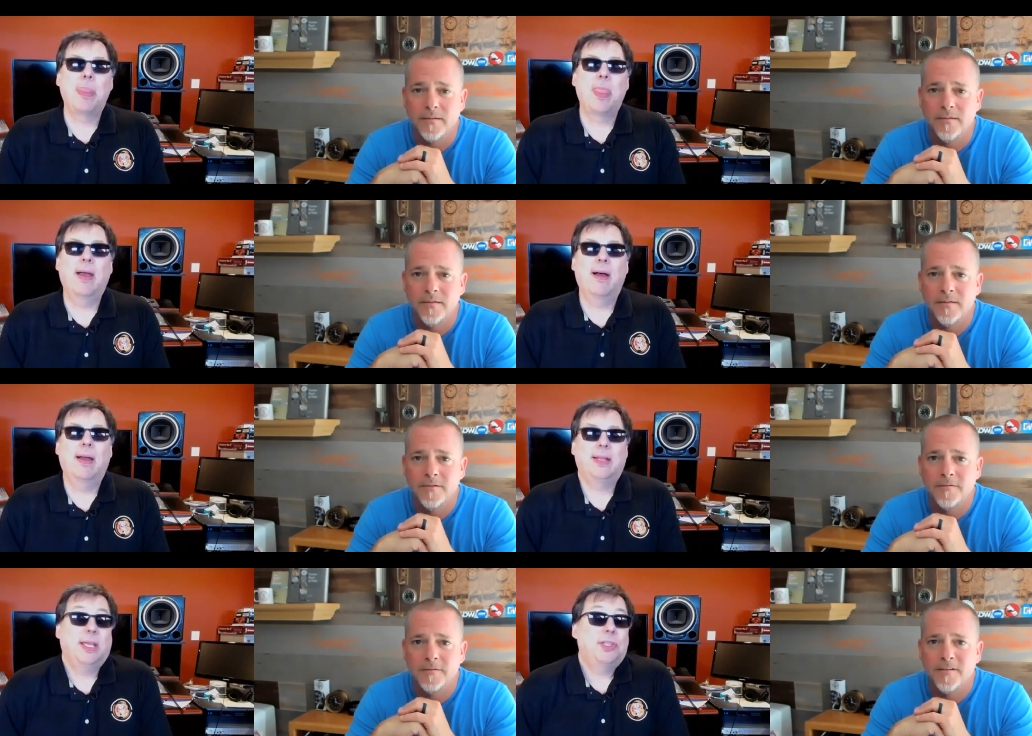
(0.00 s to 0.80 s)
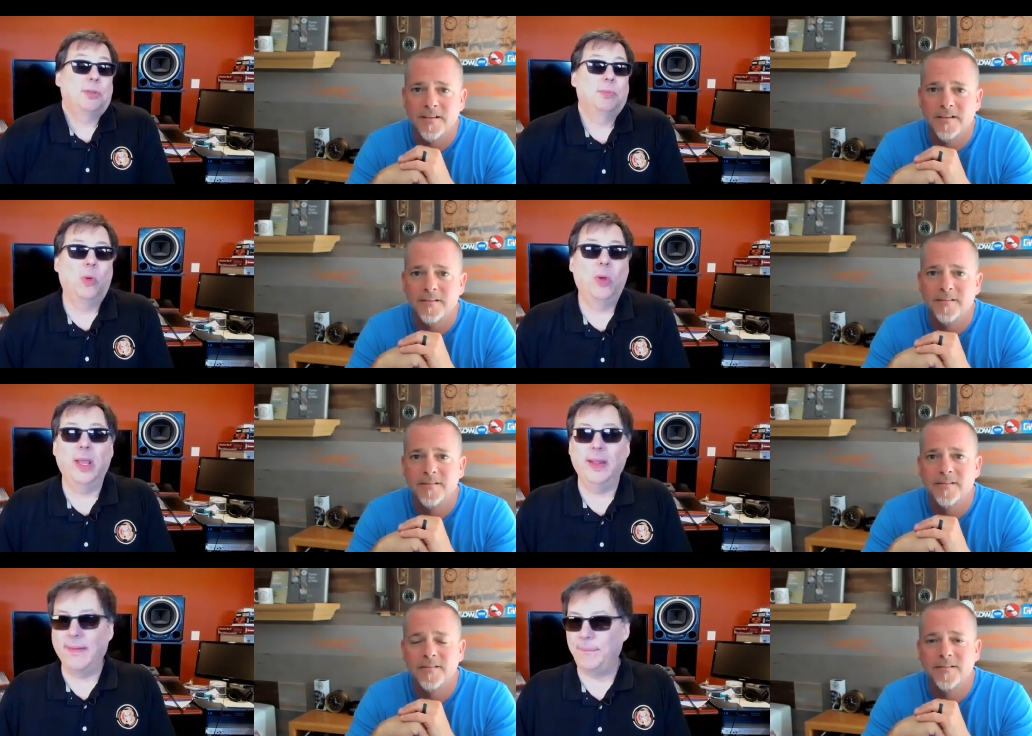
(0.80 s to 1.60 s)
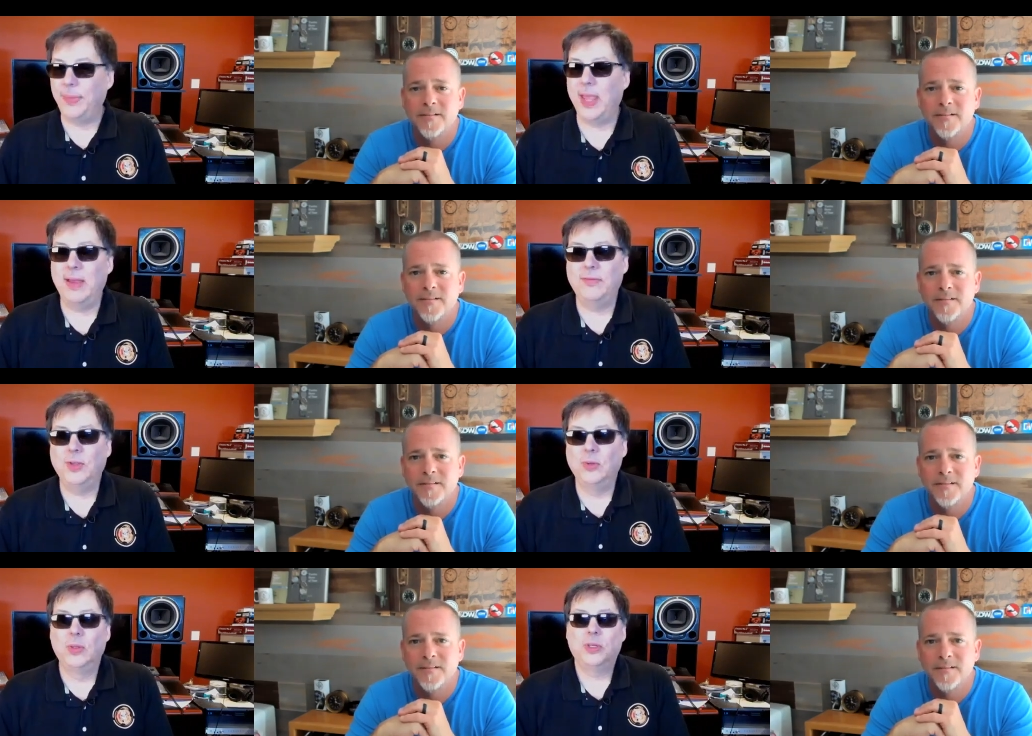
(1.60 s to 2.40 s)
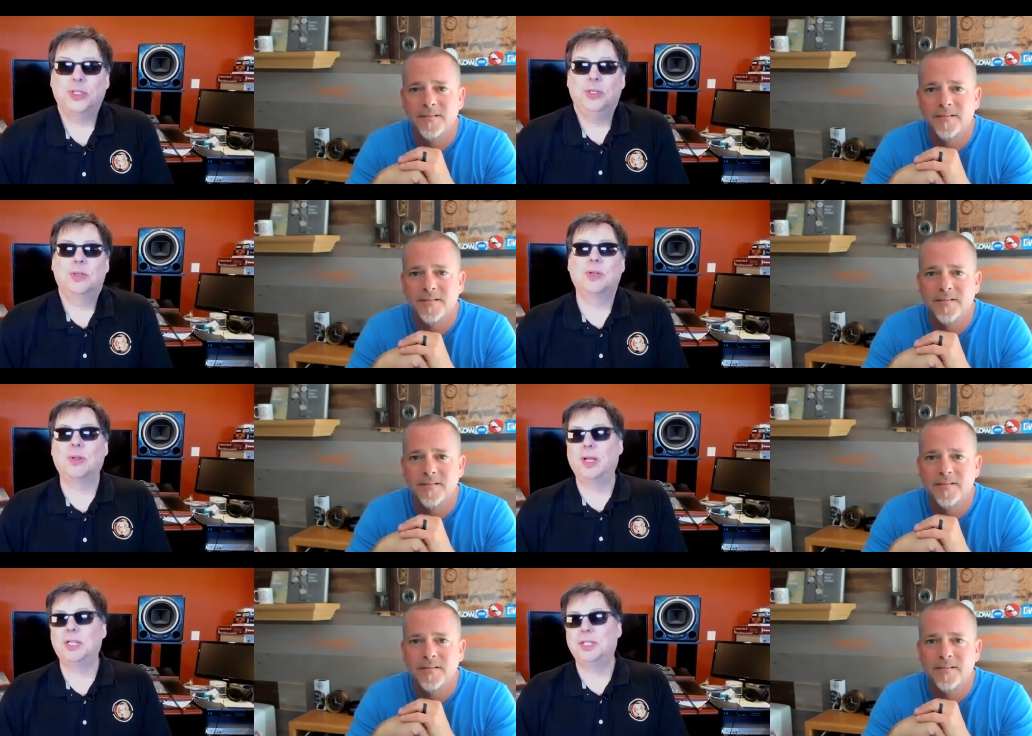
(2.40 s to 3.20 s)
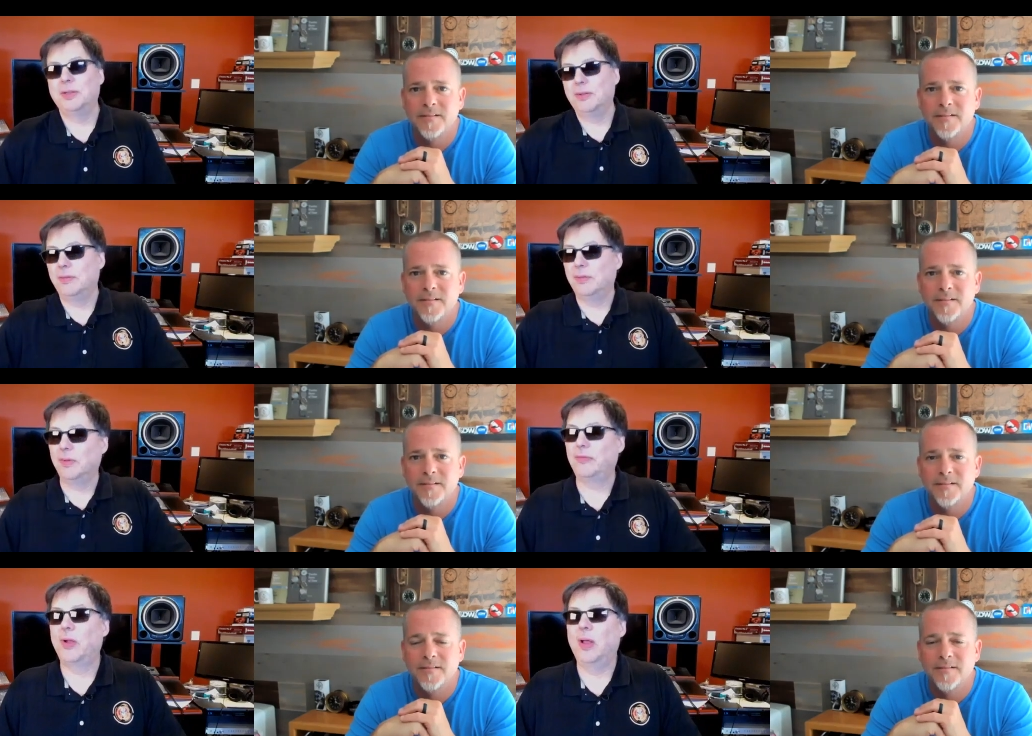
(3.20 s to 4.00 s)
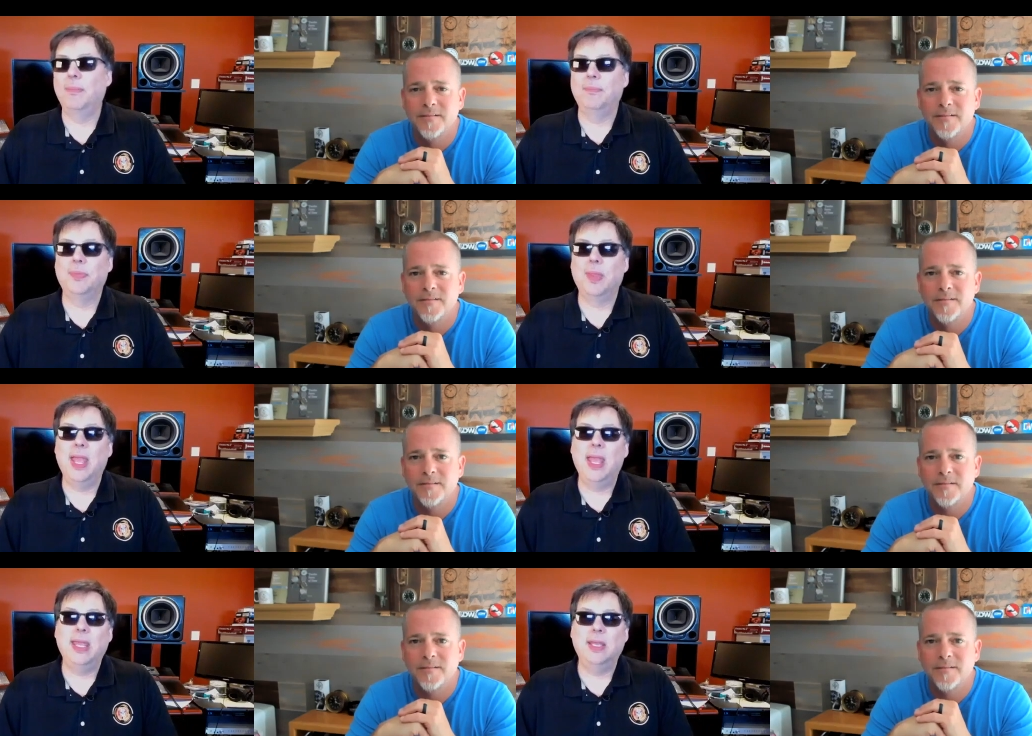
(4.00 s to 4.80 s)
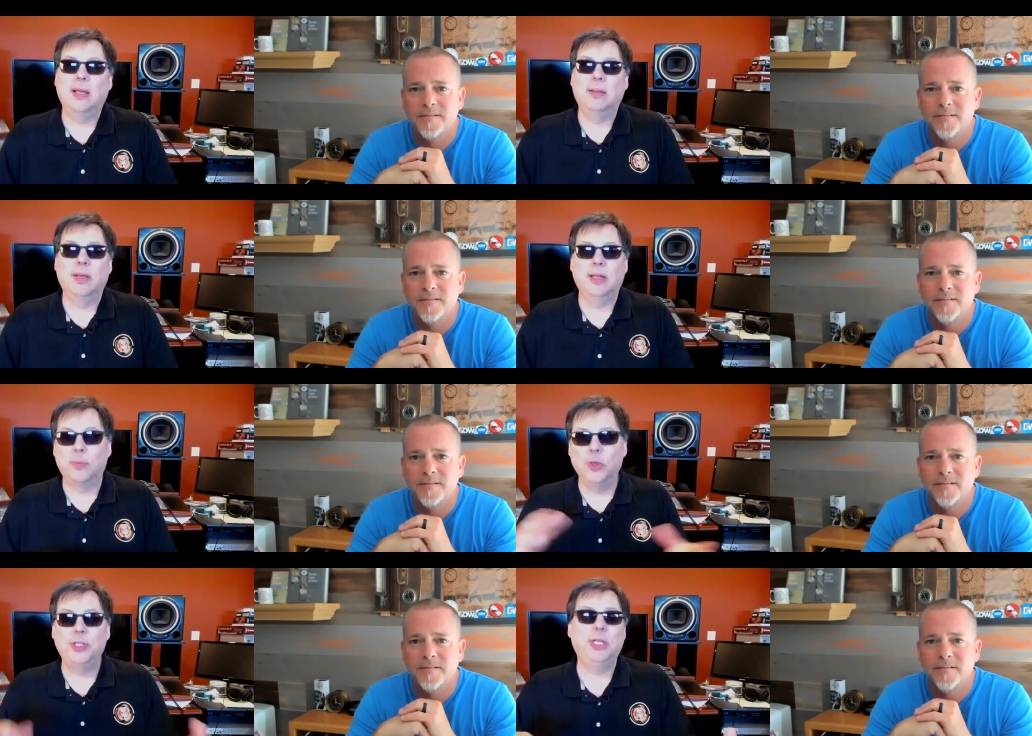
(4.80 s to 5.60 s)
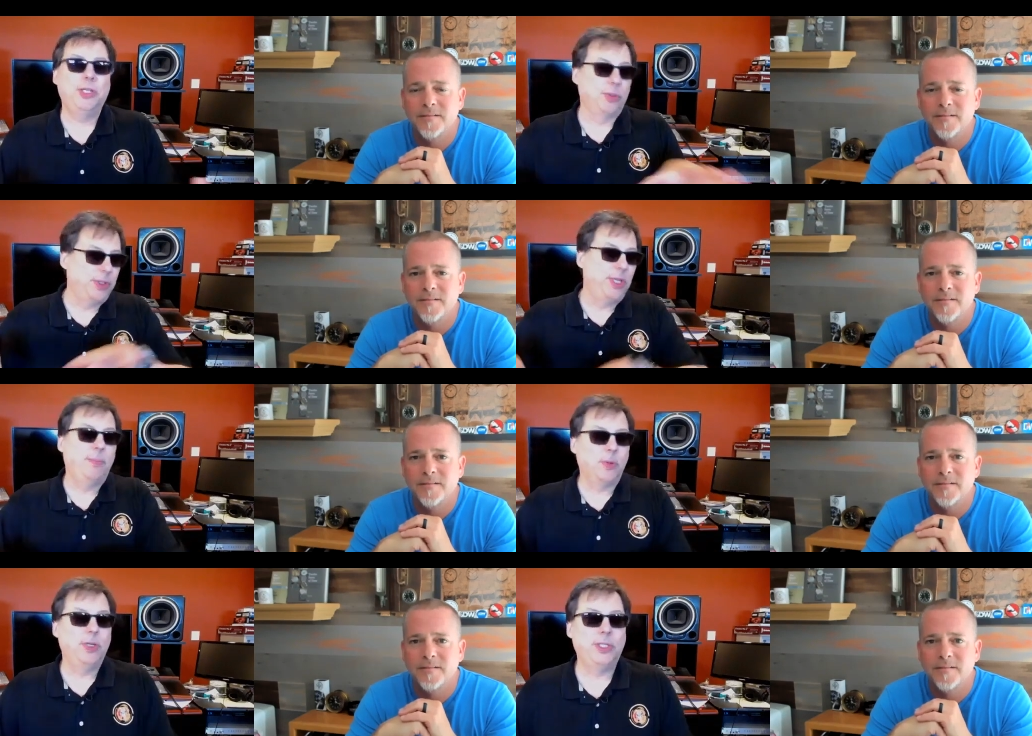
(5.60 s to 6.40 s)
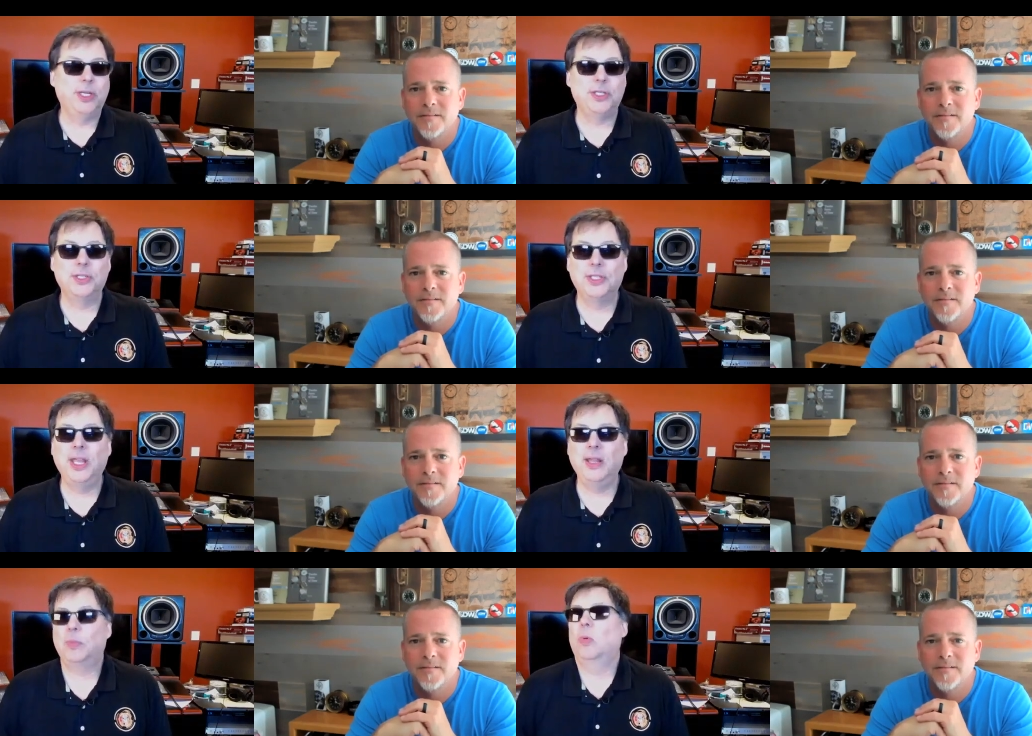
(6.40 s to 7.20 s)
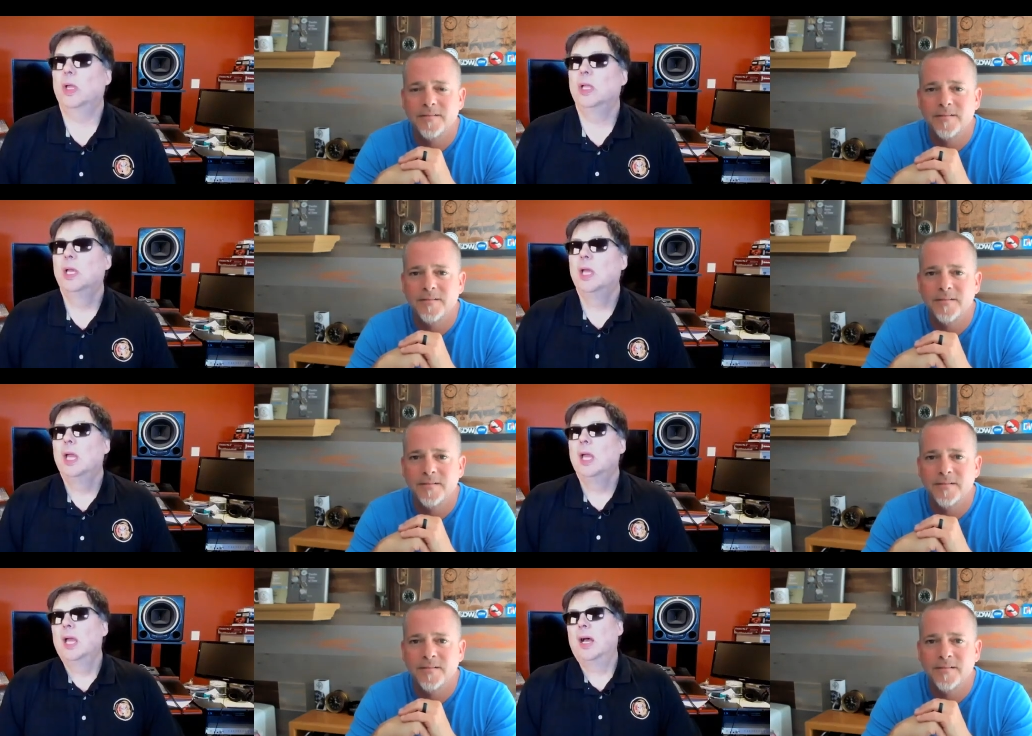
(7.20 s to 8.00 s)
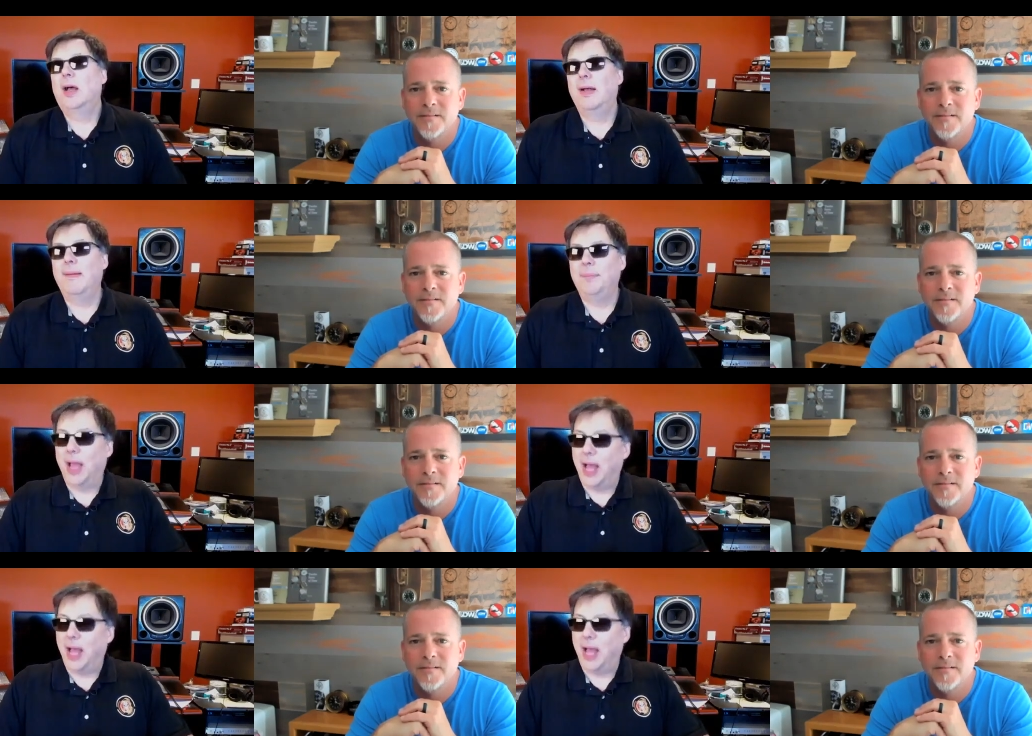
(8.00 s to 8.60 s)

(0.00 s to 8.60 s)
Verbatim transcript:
Speaker 1: uh, case in point, have you looked at your collection from a uh, an appreciation or depreciation standpoint? Um, I